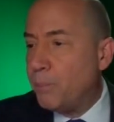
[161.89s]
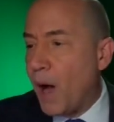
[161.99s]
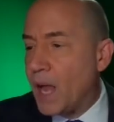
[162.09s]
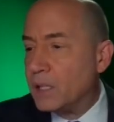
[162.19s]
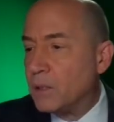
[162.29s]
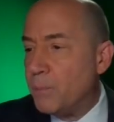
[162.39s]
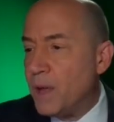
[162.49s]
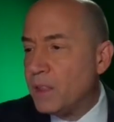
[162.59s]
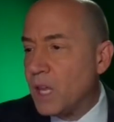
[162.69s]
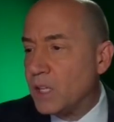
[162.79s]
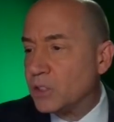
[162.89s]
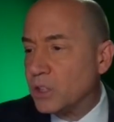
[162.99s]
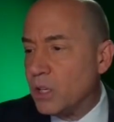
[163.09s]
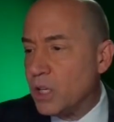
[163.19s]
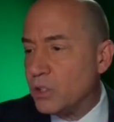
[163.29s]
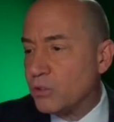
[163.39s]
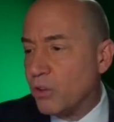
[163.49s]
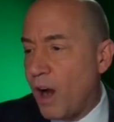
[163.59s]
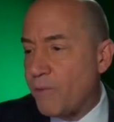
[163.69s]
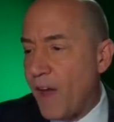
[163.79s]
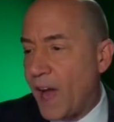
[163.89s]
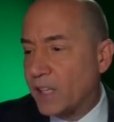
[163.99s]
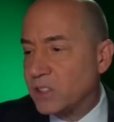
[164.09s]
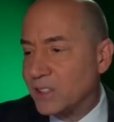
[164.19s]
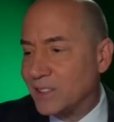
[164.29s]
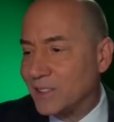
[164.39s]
But the big thing is, look at your trough axis.